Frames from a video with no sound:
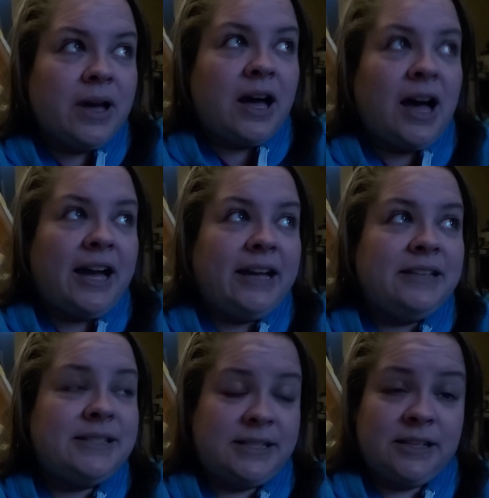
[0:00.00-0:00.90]
I
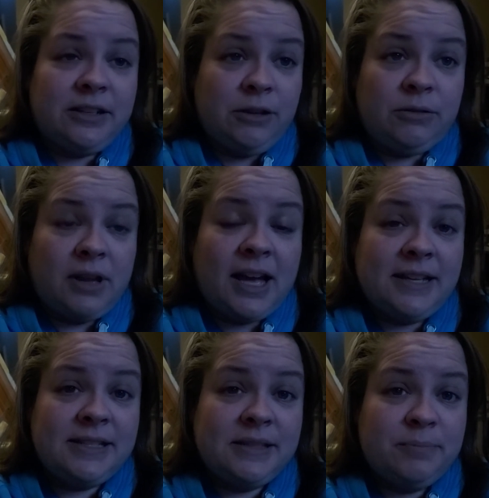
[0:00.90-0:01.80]
still
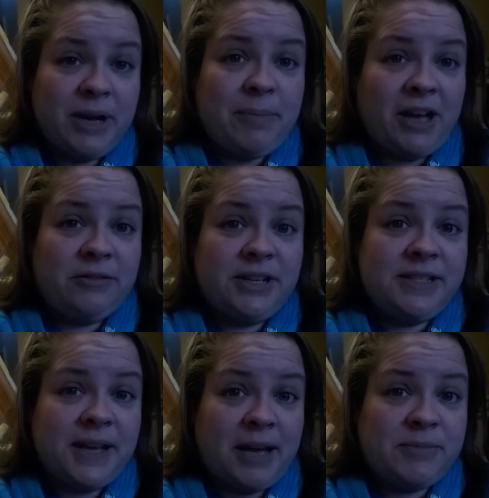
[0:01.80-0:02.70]
utilize my
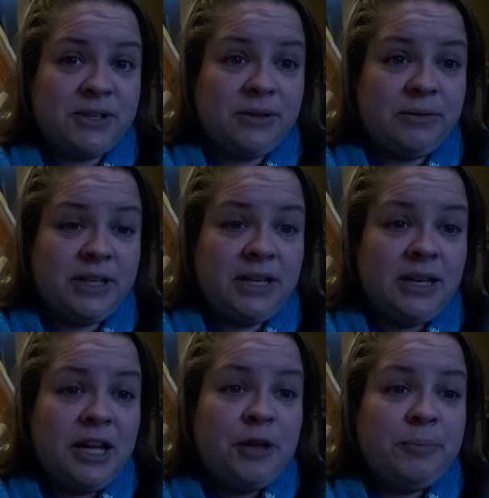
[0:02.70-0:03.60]
boundaries, absolutely,
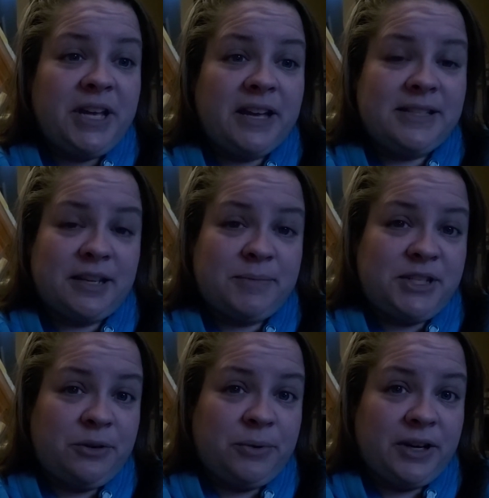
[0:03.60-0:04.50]
because I'm
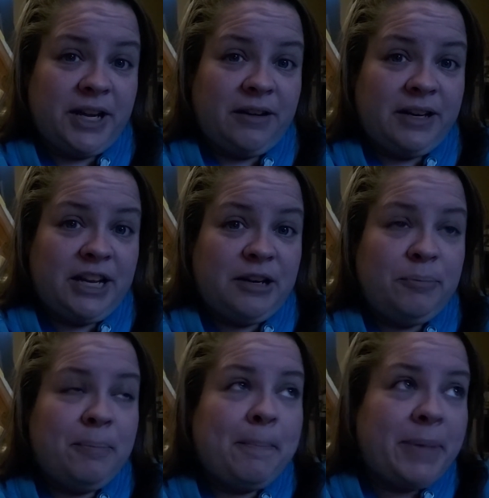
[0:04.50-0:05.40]
still working on it,
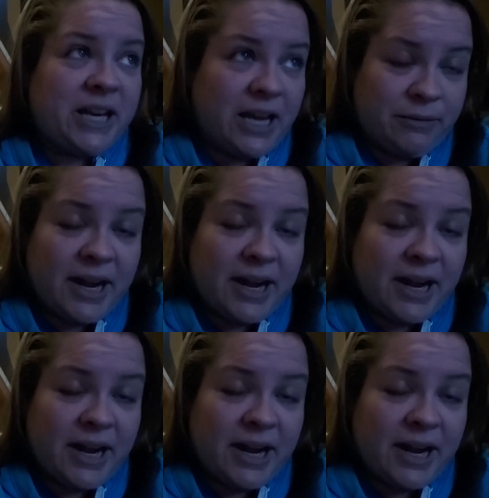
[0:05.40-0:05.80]
but I